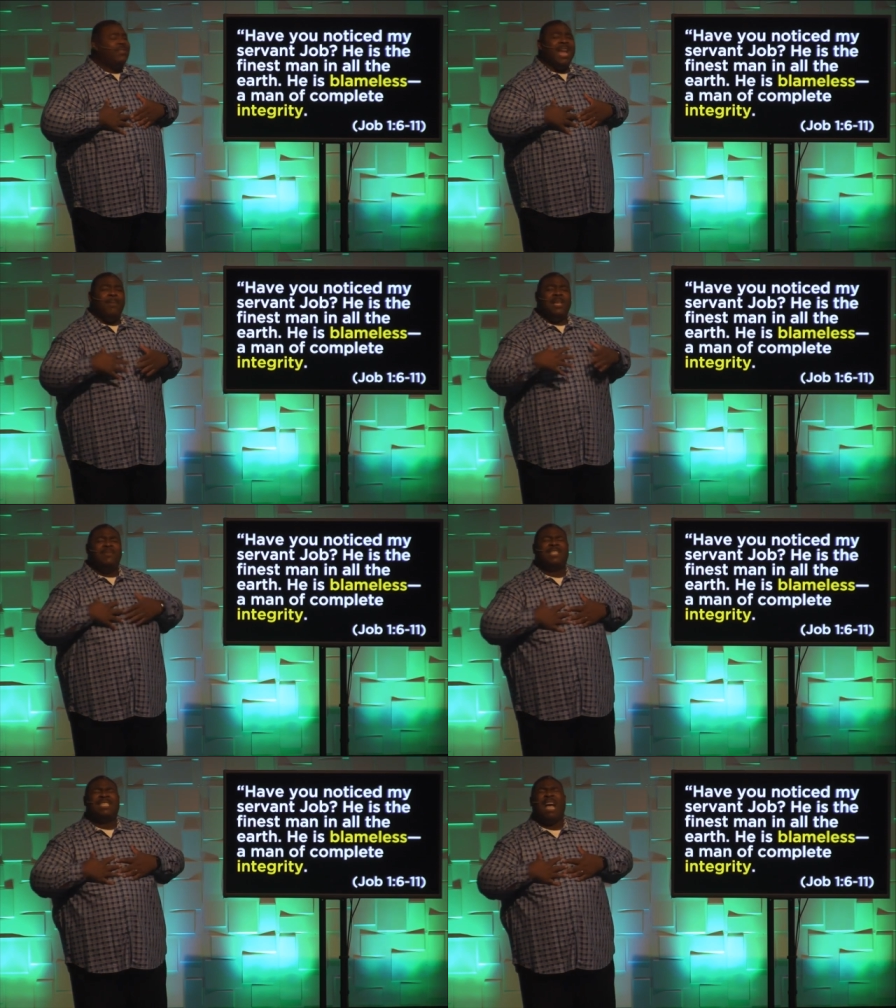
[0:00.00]
I believe
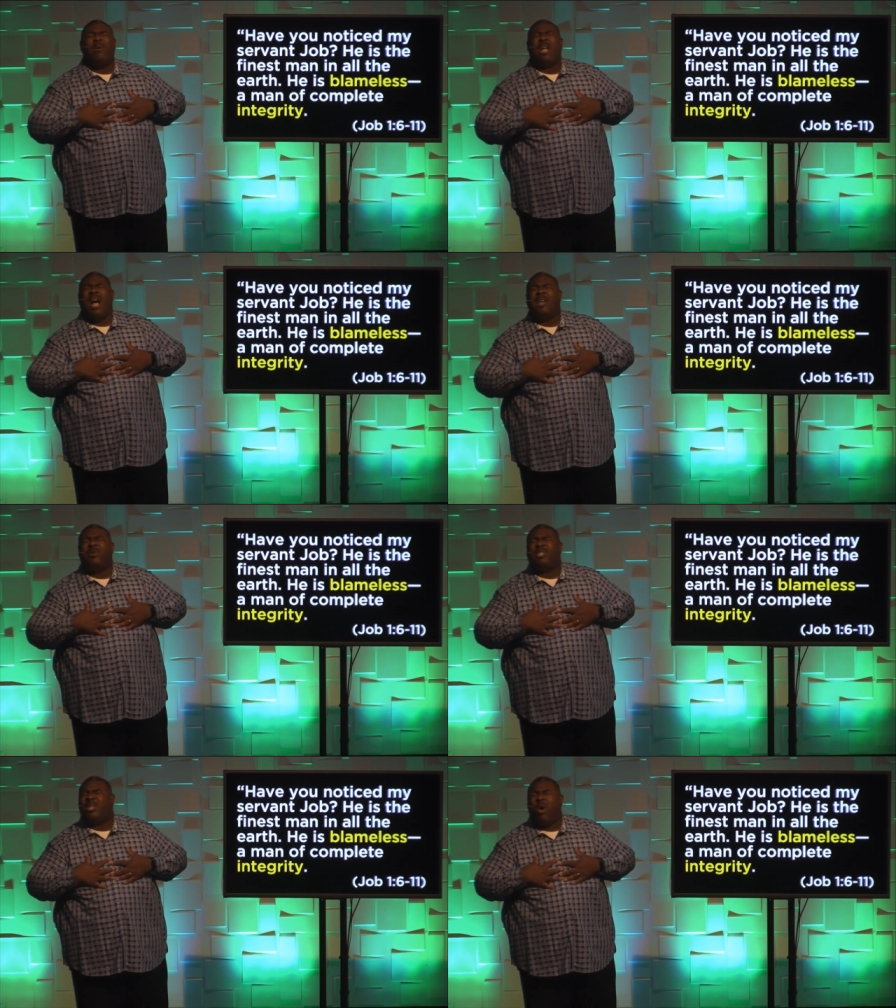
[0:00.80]
this is how God
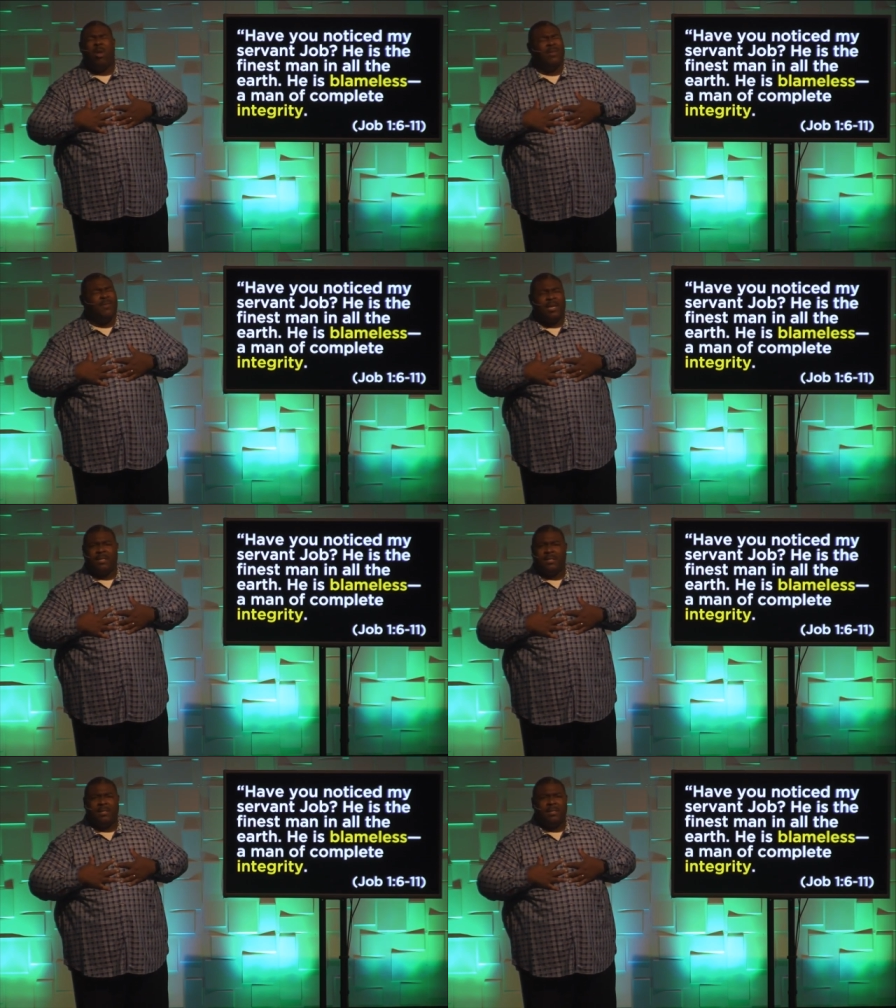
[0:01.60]
looks at all of us,